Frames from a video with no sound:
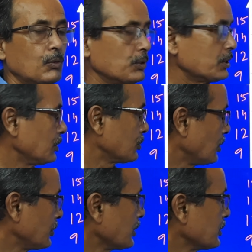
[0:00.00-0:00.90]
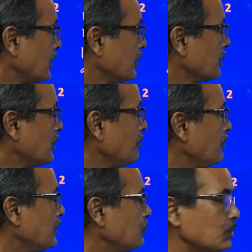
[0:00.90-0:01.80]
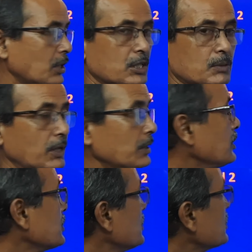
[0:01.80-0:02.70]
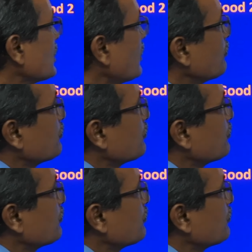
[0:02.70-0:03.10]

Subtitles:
we can draw the diagram, and we can explain. This is the